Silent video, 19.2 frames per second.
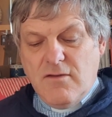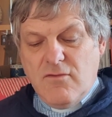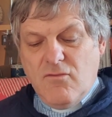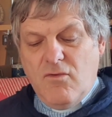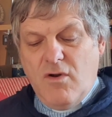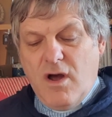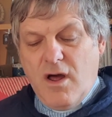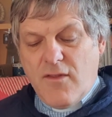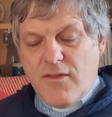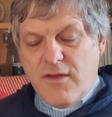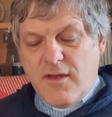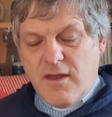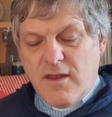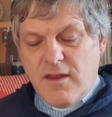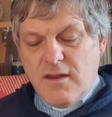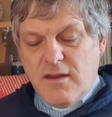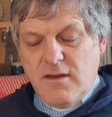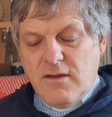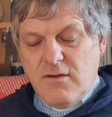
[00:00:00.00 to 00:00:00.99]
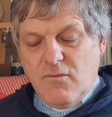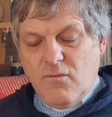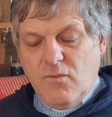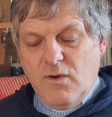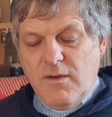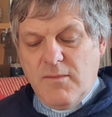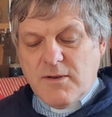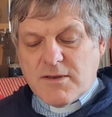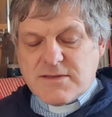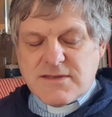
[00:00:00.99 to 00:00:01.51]
Rather,
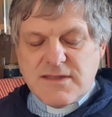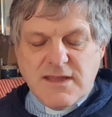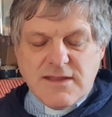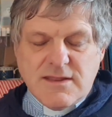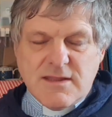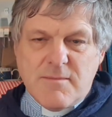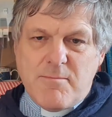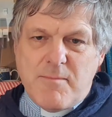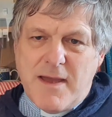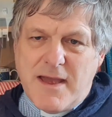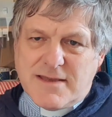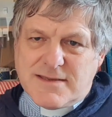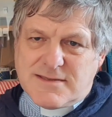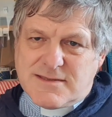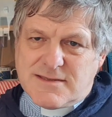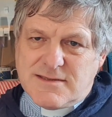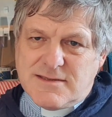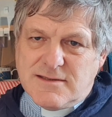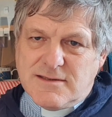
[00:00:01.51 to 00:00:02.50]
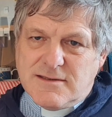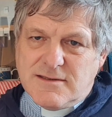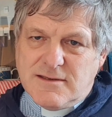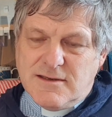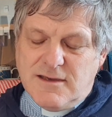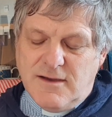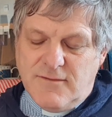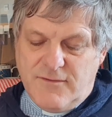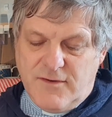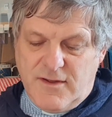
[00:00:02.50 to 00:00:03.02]
we must think the best
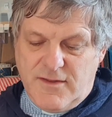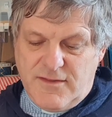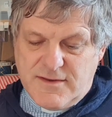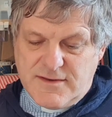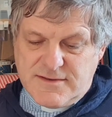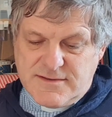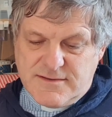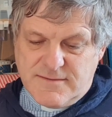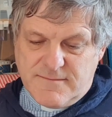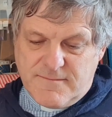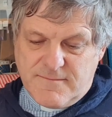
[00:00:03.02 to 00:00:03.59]
of others.